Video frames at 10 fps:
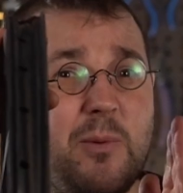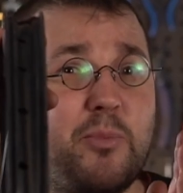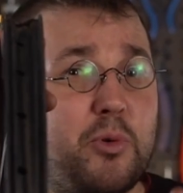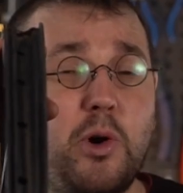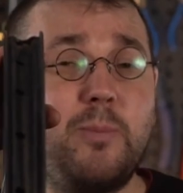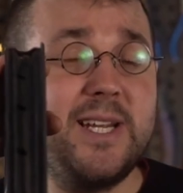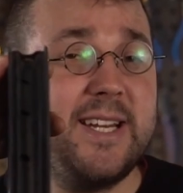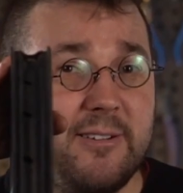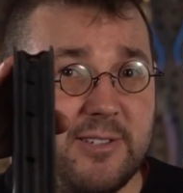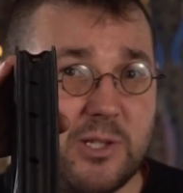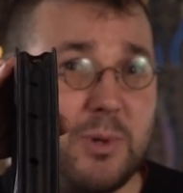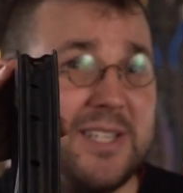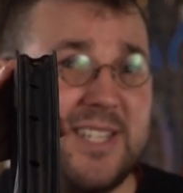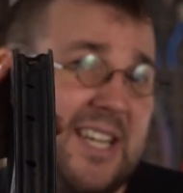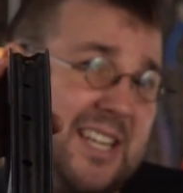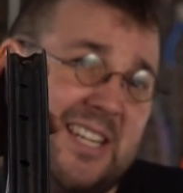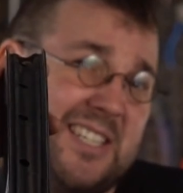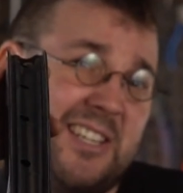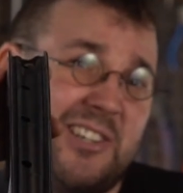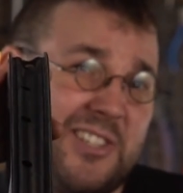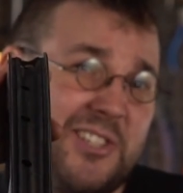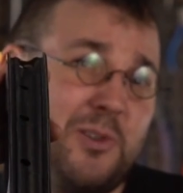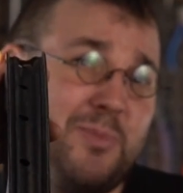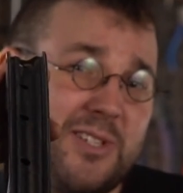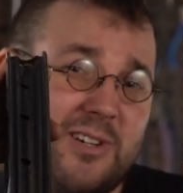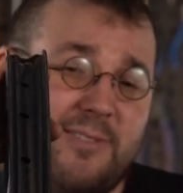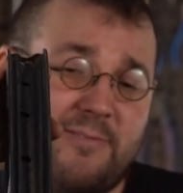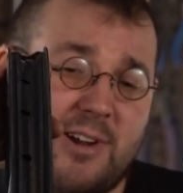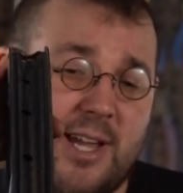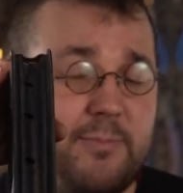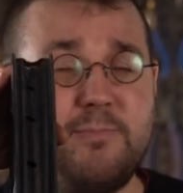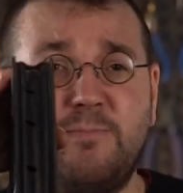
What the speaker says: probably don't sweat it unless you've got a super tight frame.